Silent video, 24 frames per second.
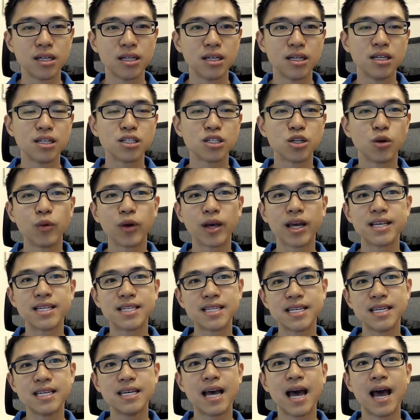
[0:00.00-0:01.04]
So we can
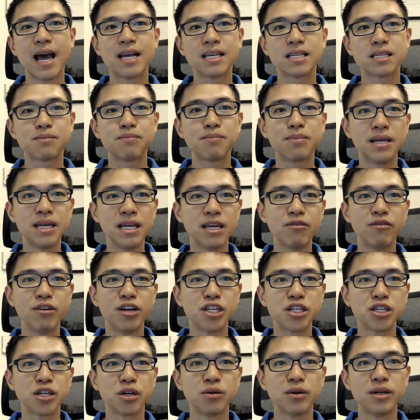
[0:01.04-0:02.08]
see as P
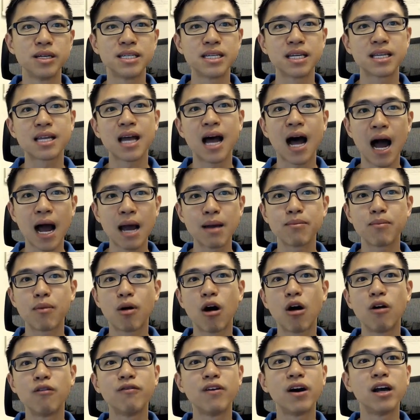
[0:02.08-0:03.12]
ratio is a type
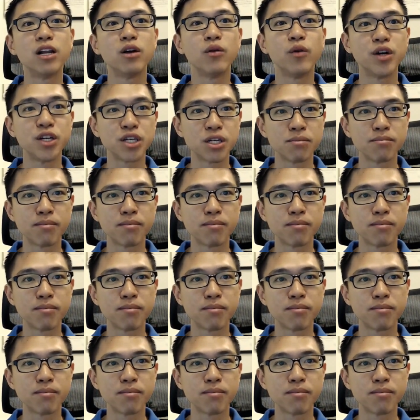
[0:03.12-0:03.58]
of valuation